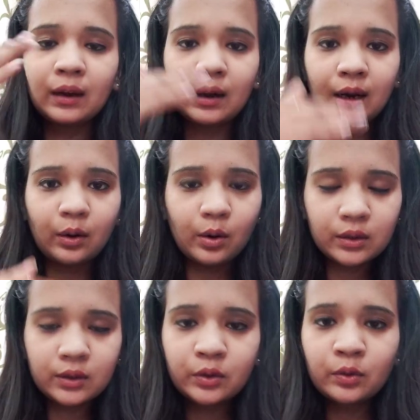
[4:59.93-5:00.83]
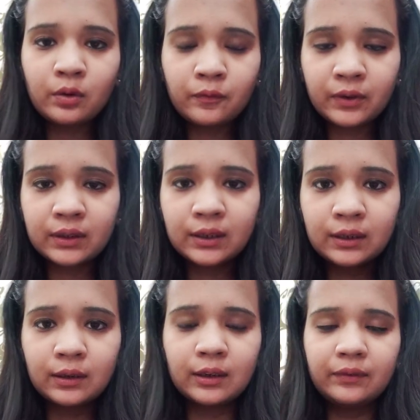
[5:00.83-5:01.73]
are also further
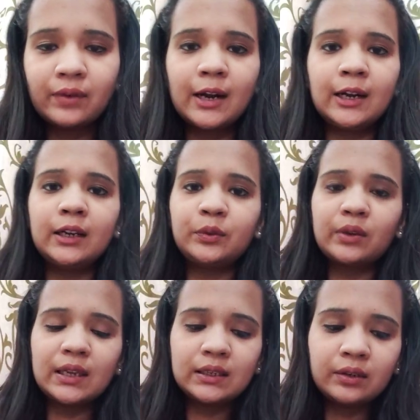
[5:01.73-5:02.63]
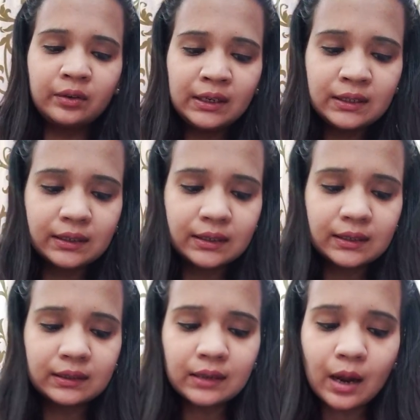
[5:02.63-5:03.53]
divided into categories. It
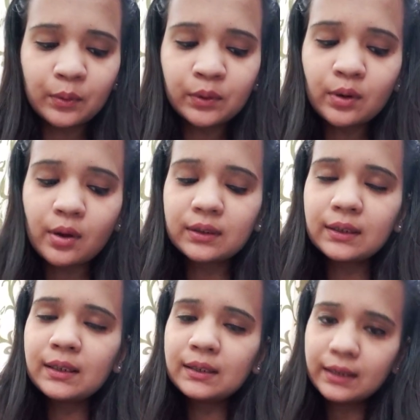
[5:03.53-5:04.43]
is noun clauses,